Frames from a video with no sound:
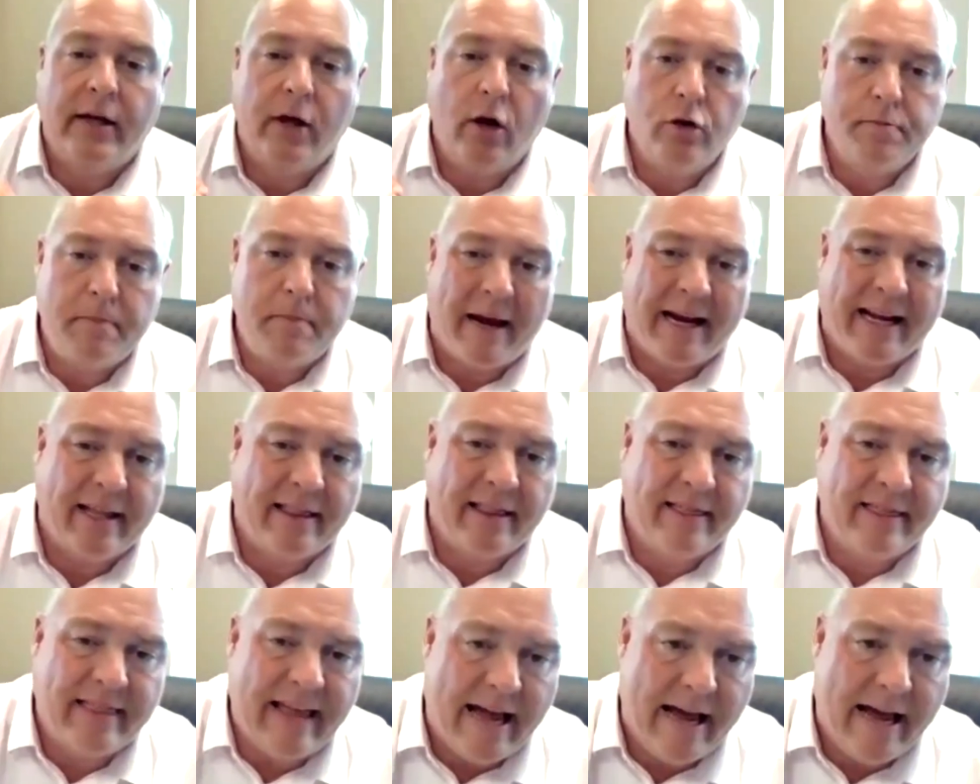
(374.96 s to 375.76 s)
and it goes
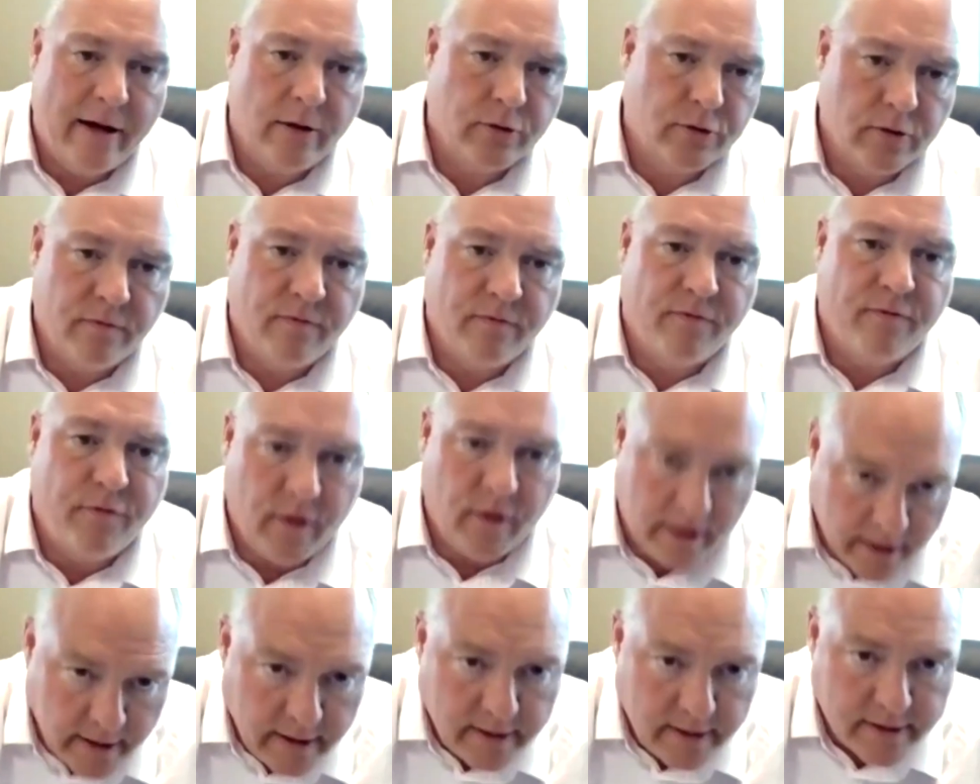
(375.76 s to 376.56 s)
back
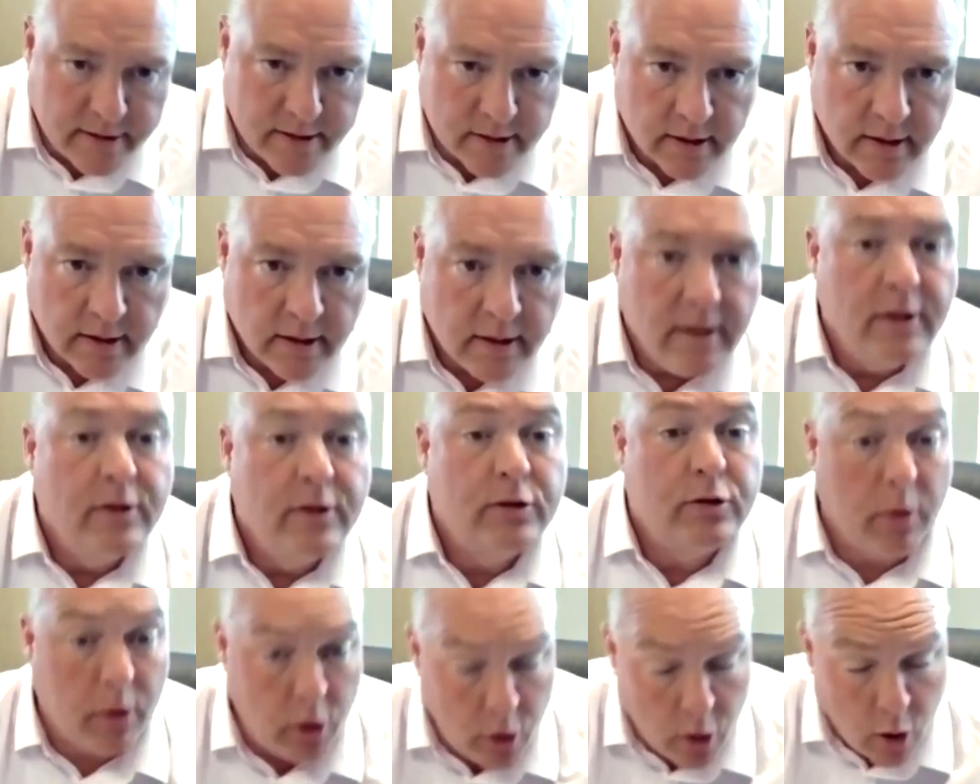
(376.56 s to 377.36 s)
1,000 feet,
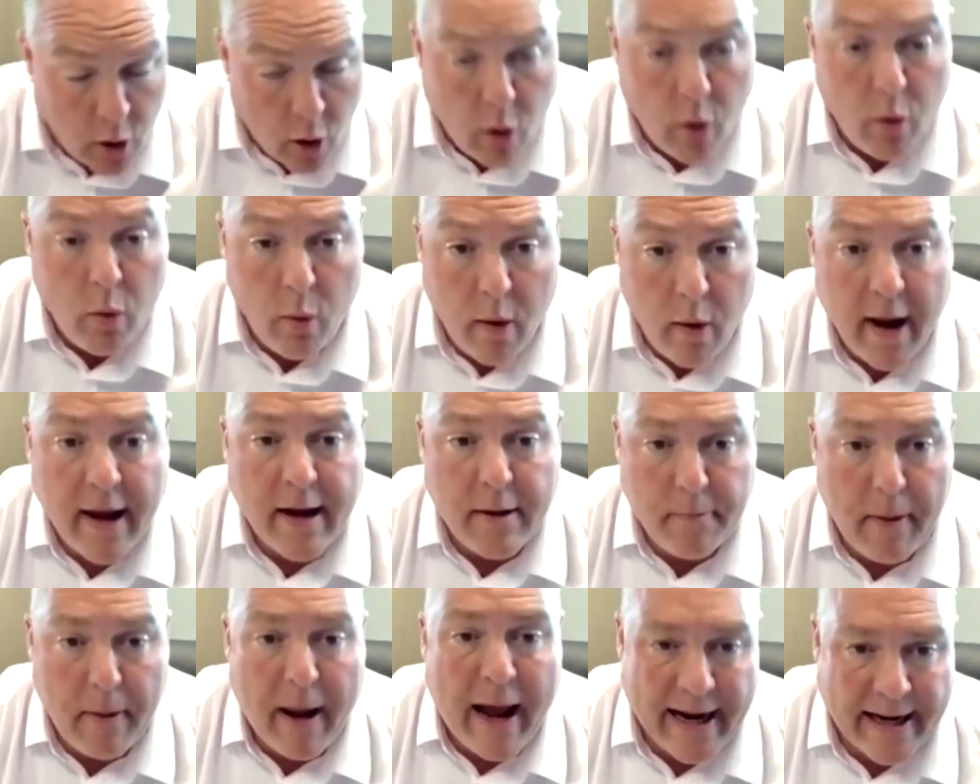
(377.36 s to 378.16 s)
so a long
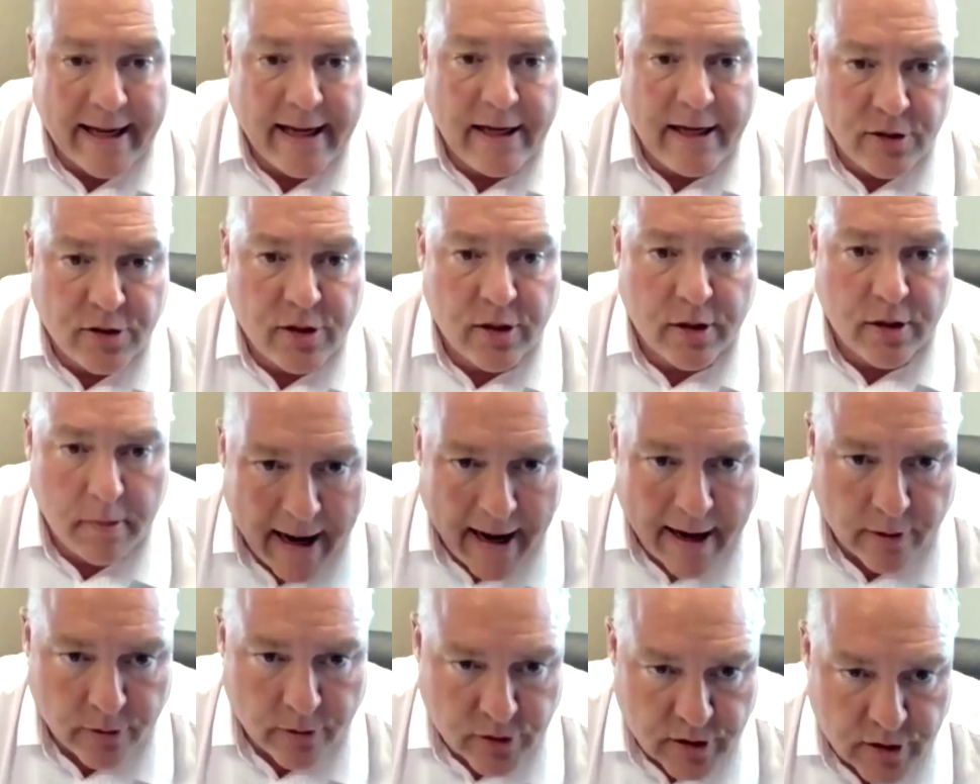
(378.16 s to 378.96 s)
way back
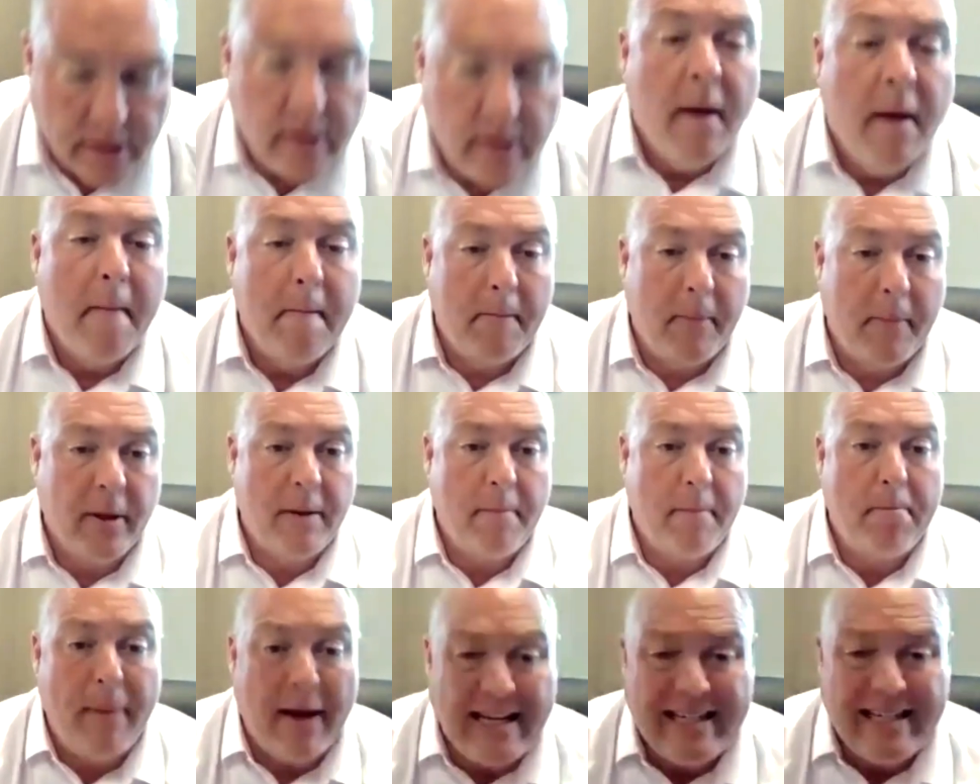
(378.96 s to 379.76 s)
into the mountain,
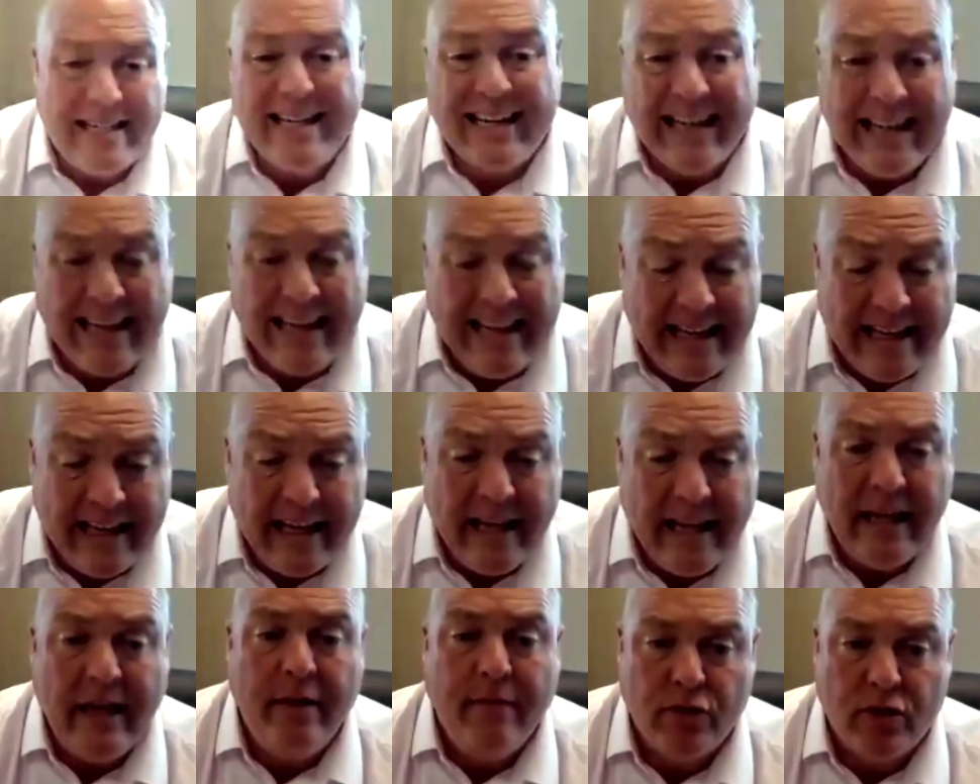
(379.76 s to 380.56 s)
but it
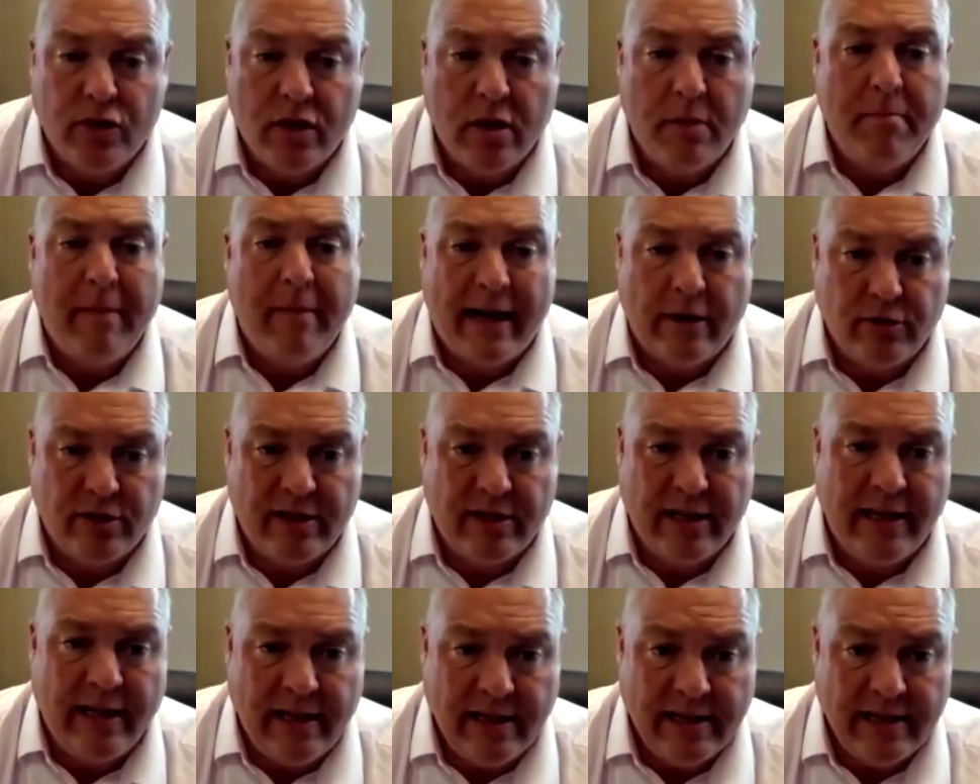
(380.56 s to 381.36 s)
basically leaves the
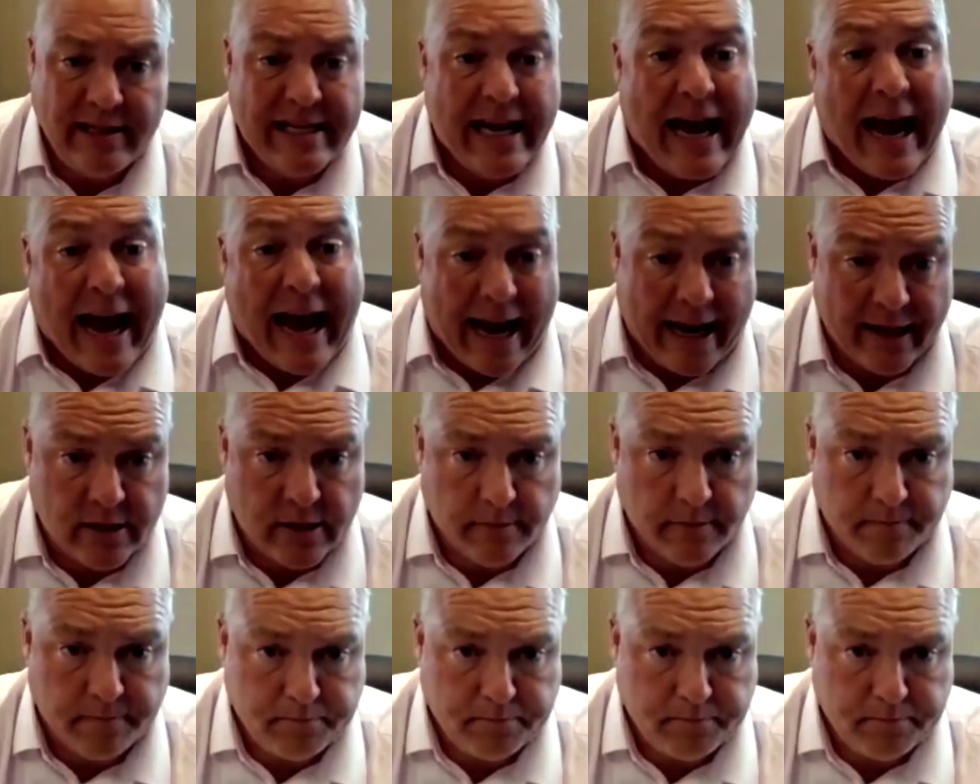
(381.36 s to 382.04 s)
mountain intact.